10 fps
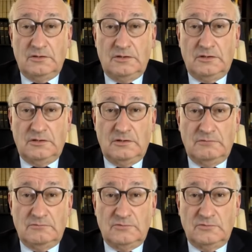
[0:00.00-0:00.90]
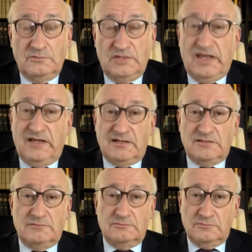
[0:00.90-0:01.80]

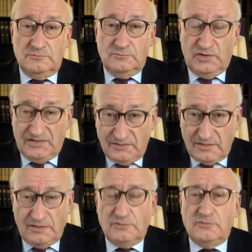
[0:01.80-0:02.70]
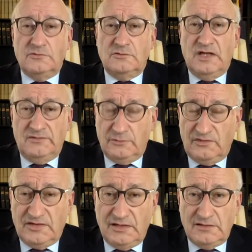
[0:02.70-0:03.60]
And within the EU, as
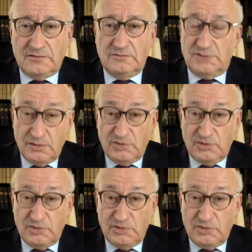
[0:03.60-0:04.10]
you said,